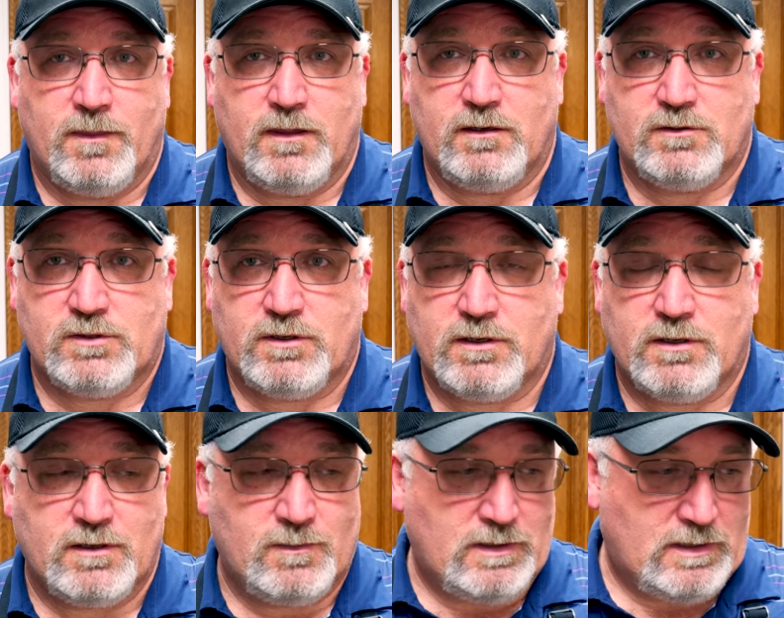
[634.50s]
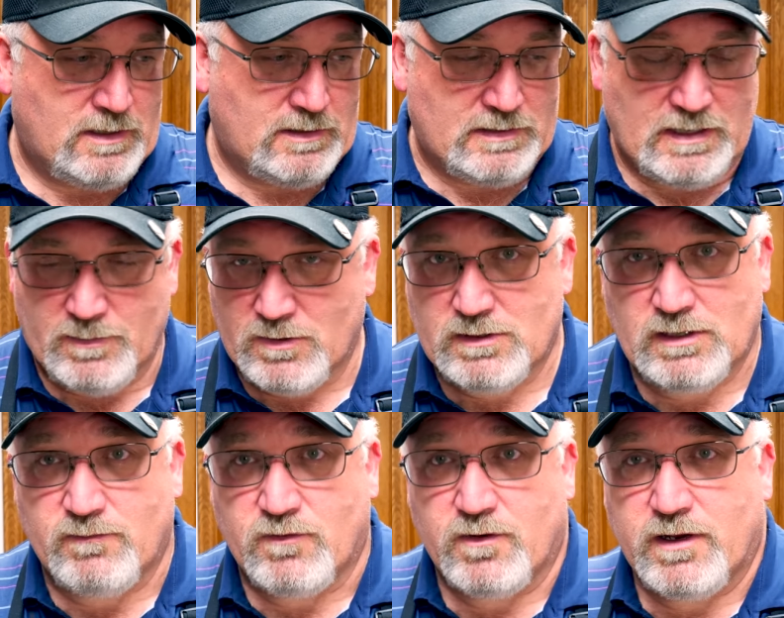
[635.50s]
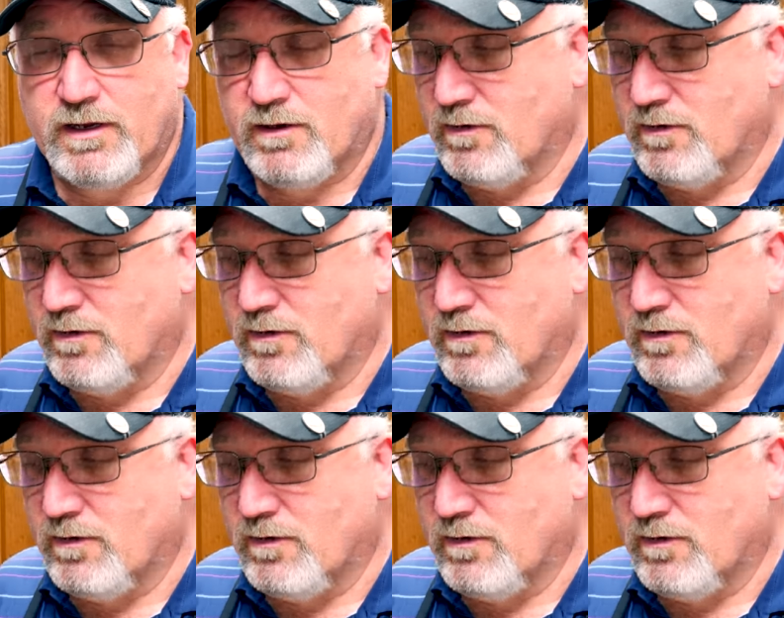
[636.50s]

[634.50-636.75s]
These are going to be a taper tip variety,